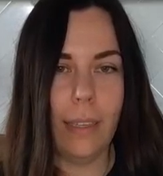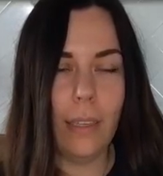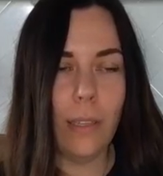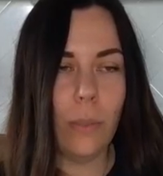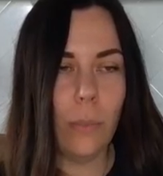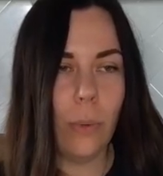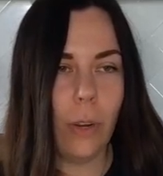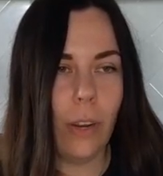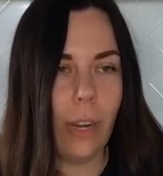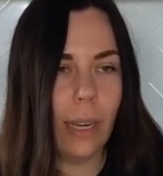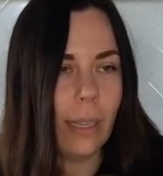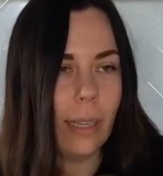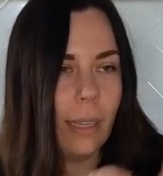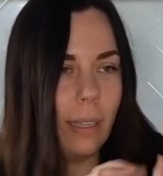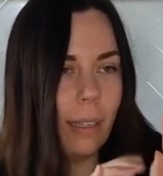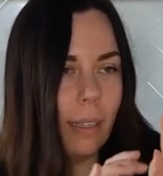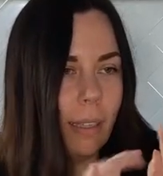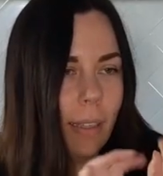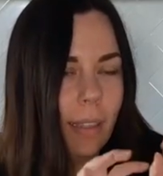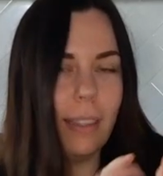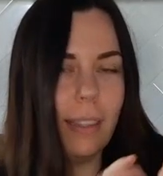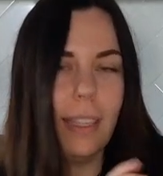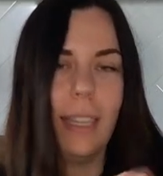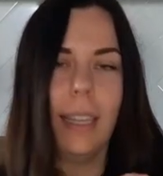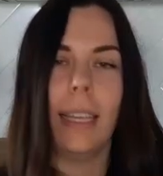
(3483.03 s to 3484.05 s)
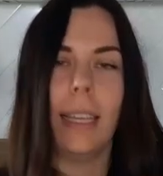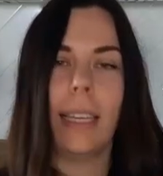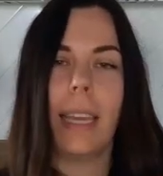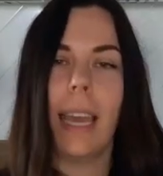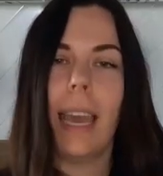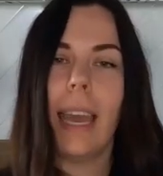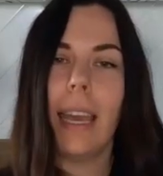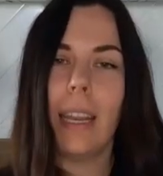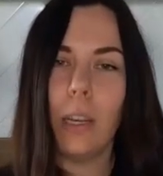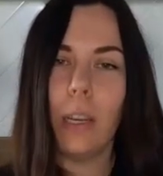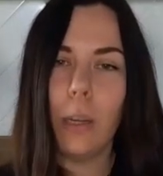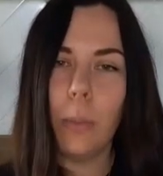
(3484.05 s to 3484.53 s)
where they're like
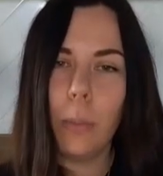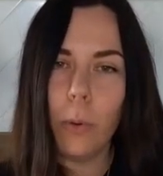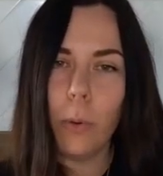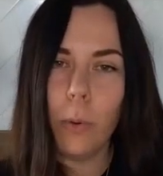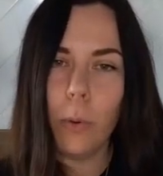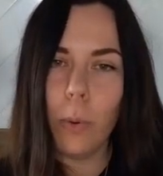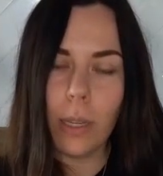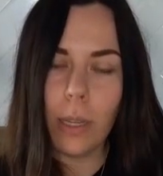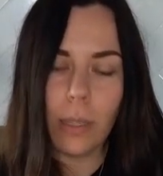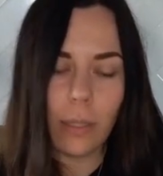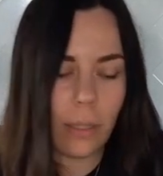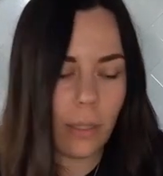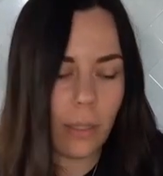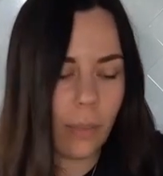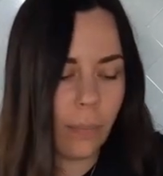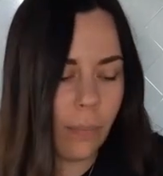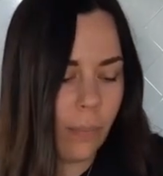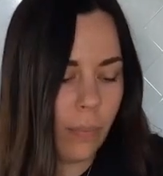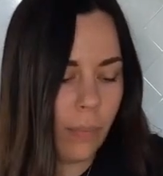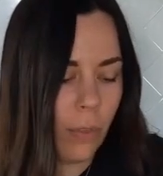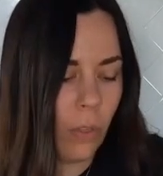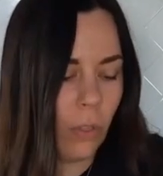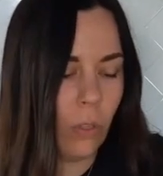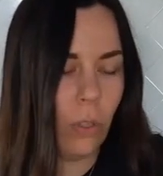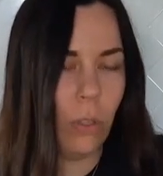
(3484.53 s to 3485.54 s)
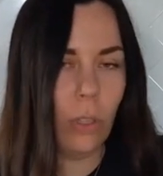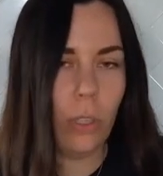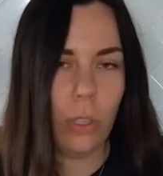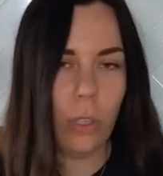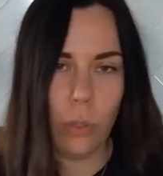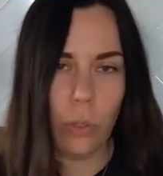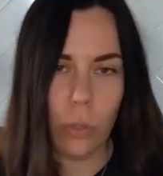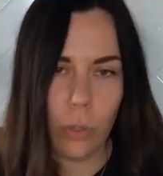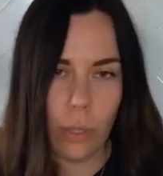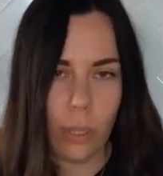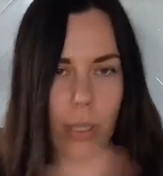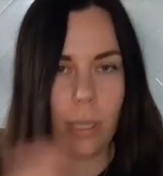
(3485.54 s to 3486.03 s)
editable ones, so you can
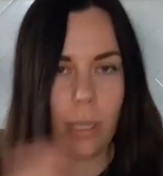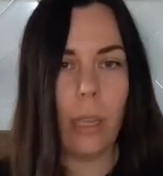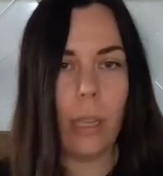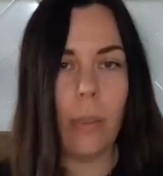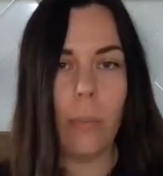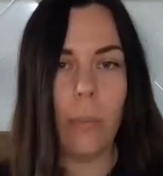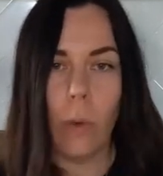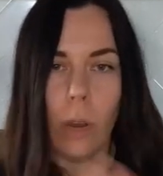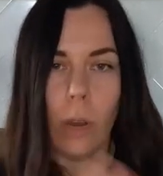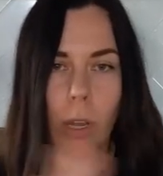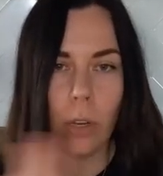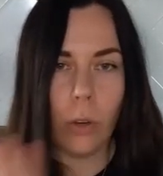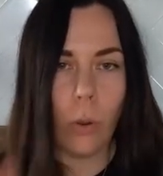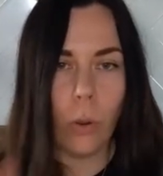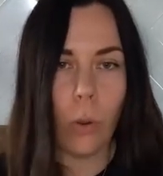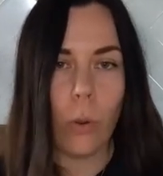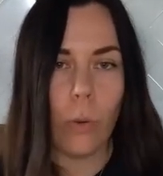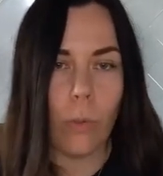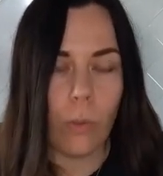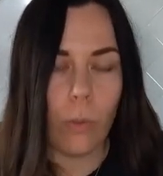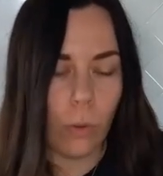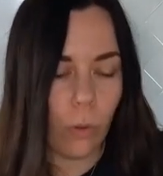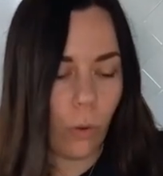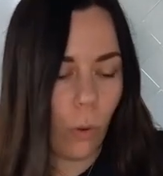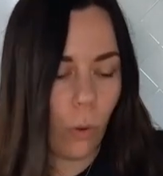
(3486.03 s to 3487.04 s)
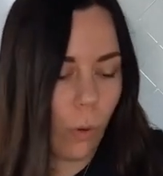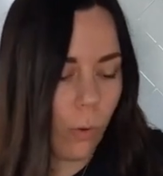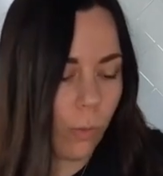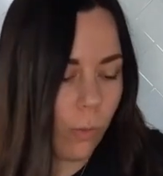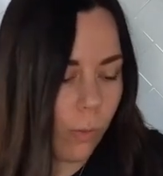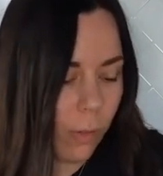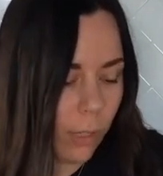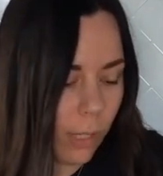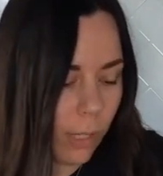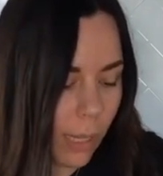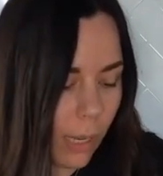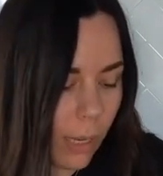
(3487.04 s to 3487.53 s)
use the same one over and
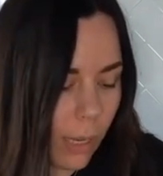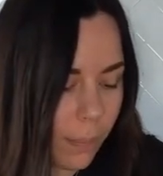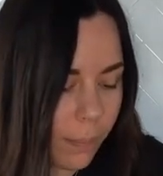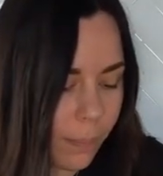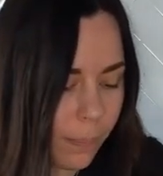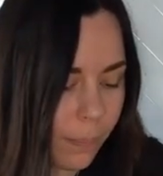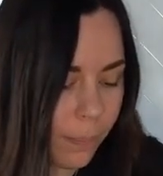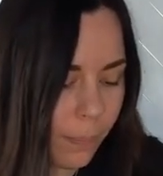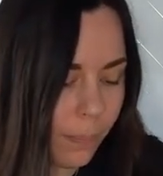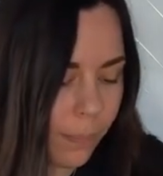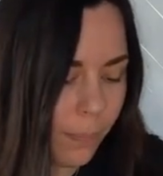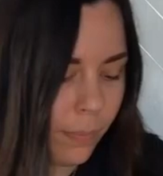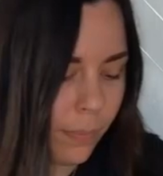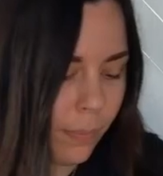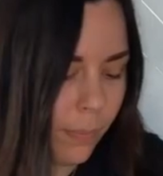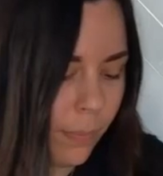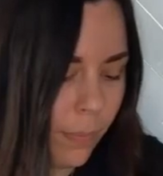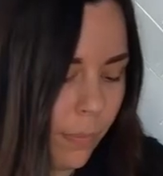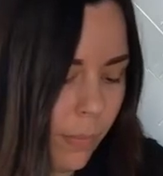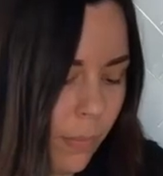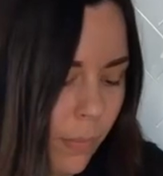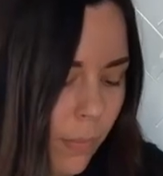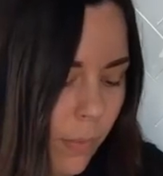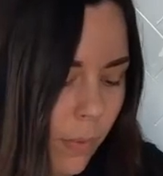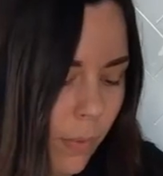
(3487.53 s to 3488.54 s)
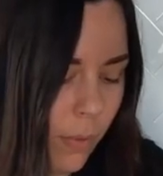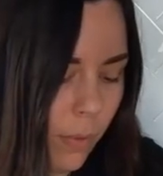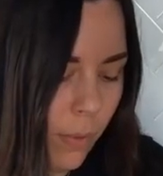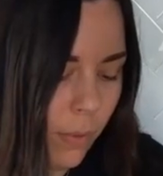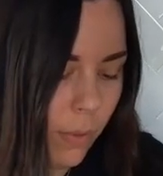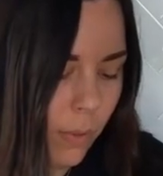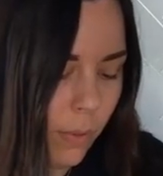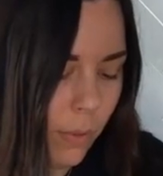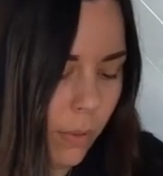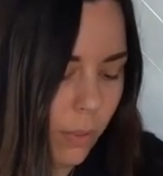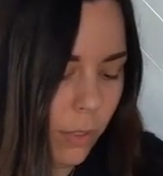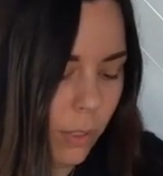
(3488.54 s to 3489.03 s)
over again
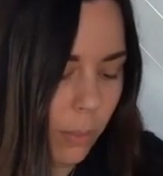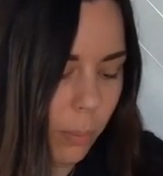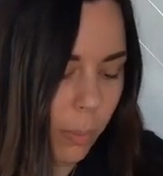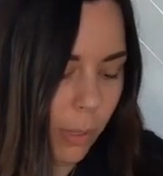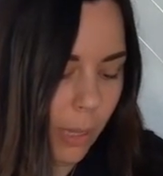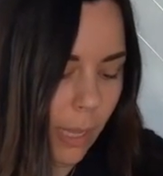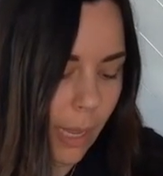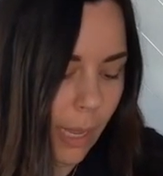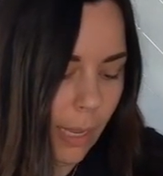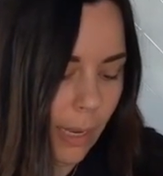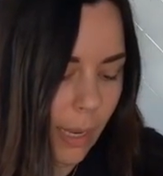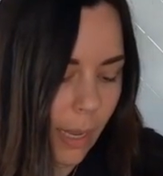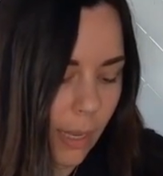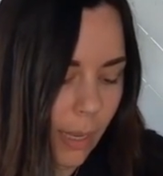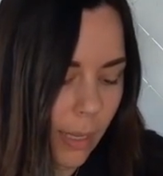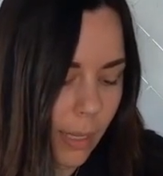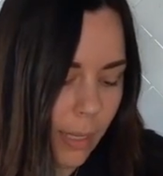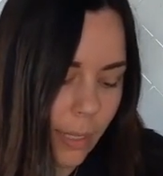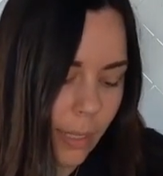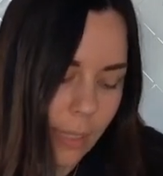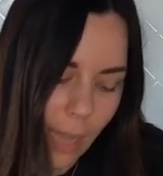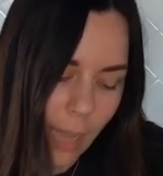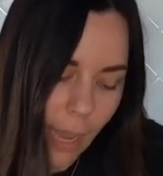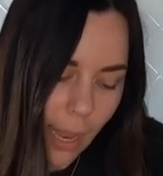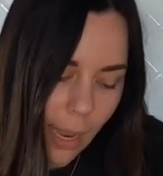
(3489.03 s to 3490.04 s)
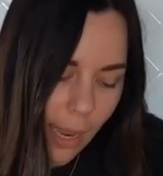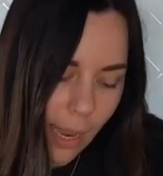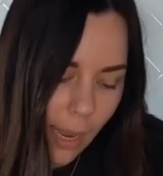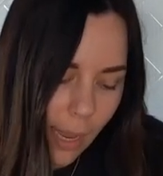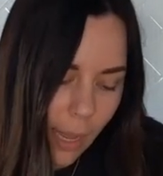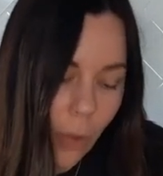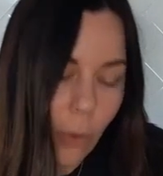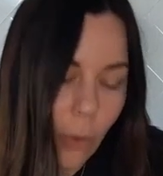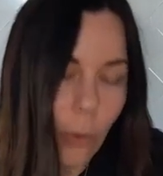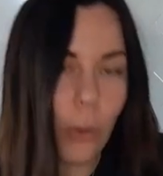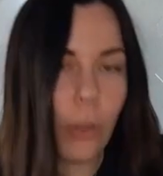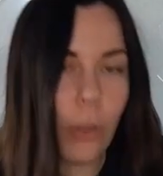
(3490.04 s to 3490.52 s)
to plan out your
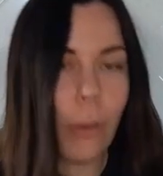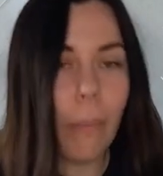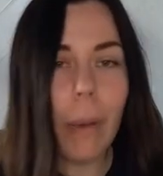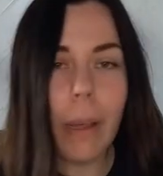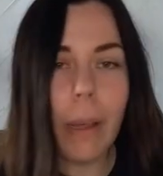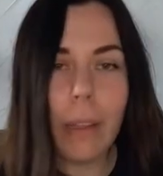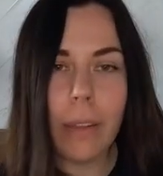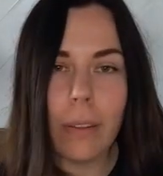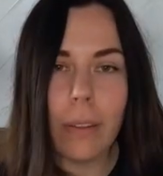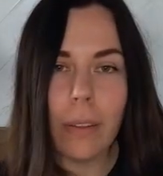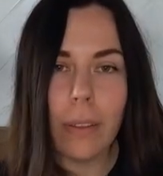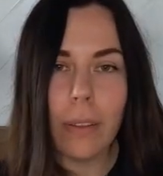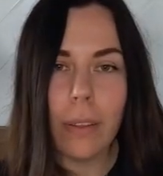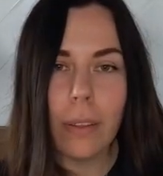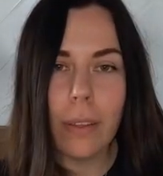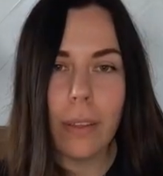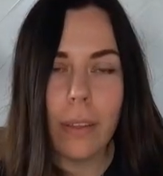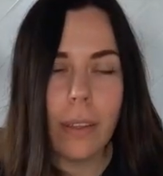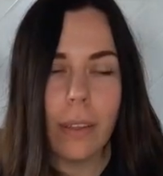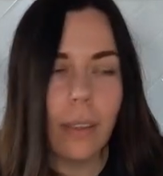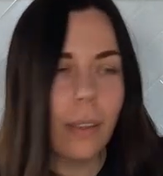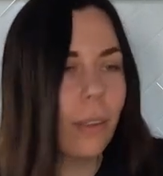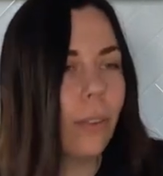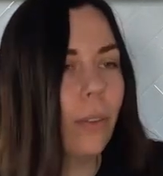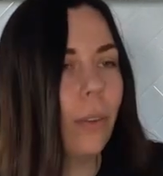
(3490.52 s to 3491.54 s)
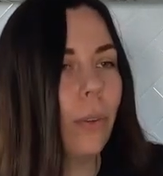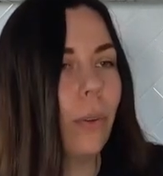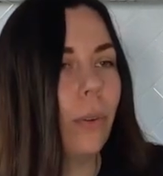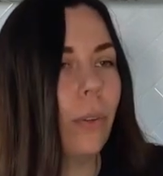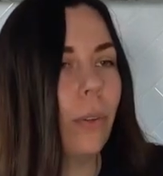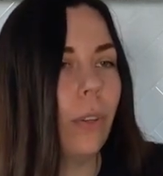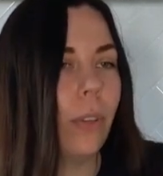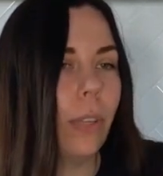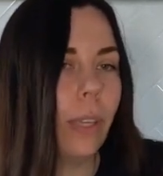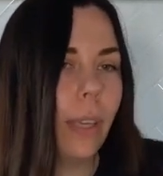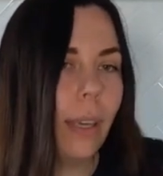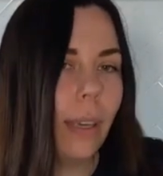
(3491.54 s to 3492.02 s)
day or your month or
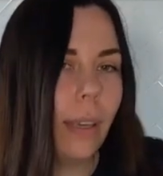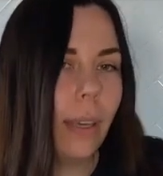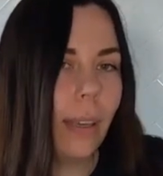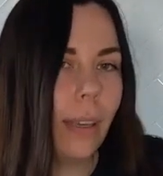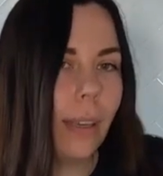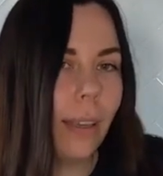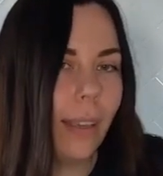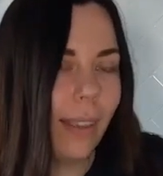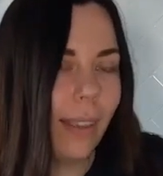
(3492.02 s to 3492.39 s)
your year